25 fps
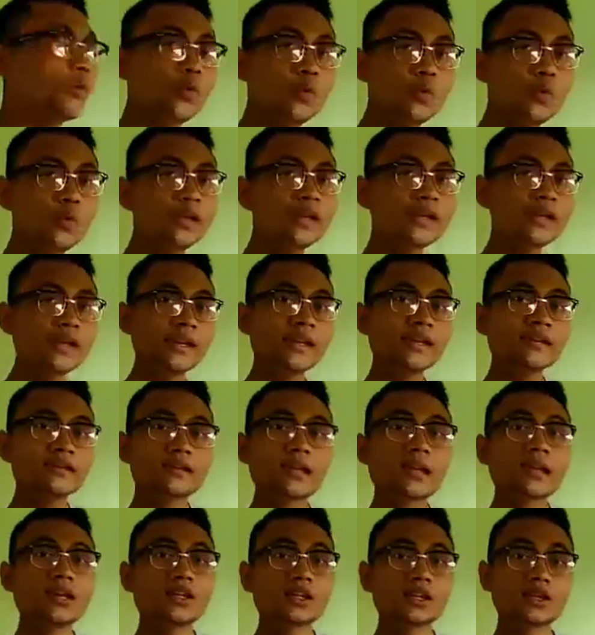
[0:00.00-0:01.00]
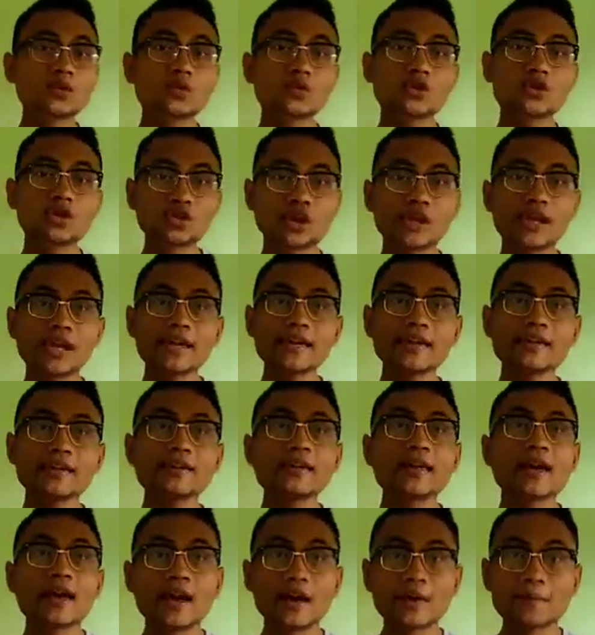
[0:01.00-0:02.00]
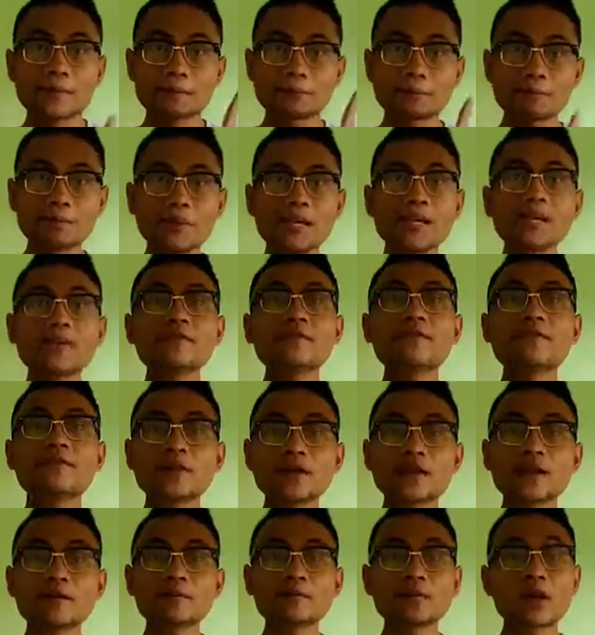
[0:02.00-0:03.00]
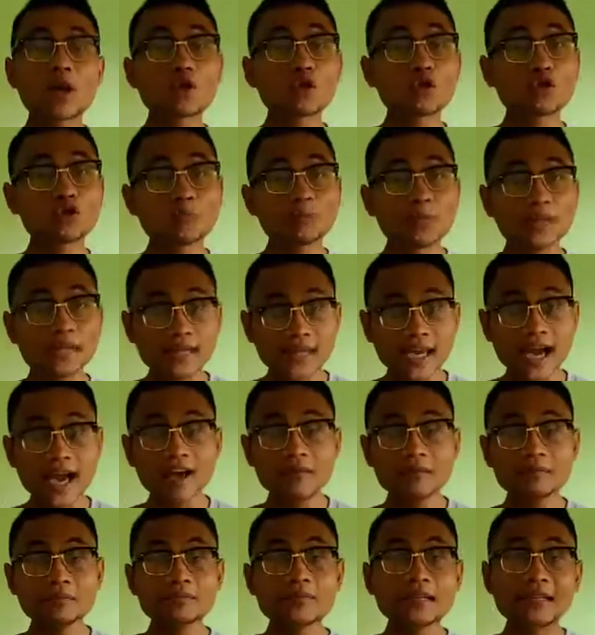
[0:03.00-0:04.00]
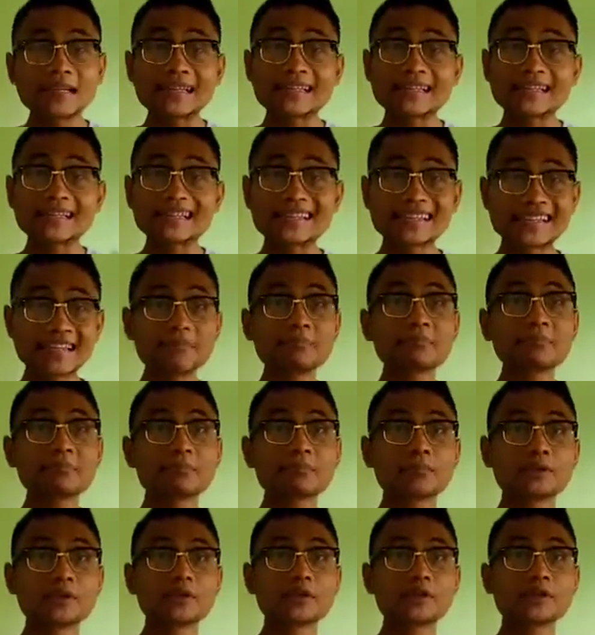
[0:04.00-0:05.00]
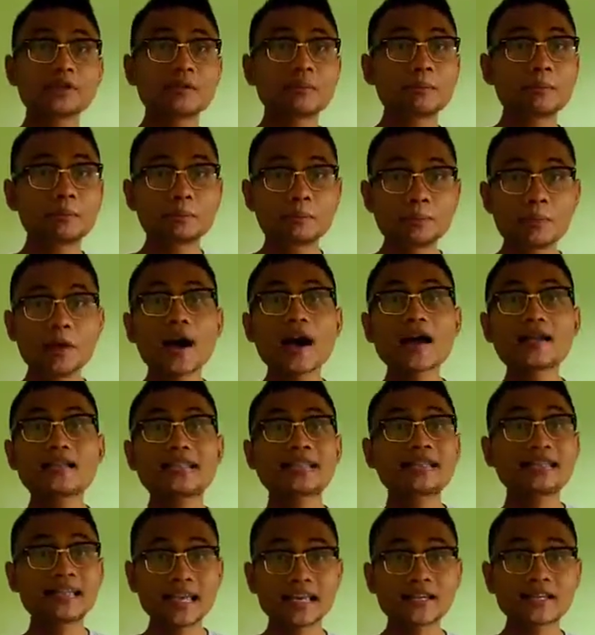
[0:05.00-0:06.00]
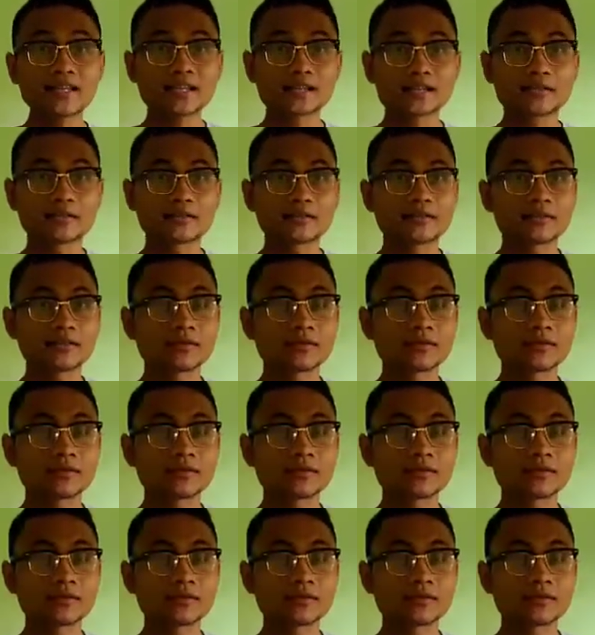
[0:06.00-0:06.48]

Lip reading: we need to change be verb to become simple past sentence.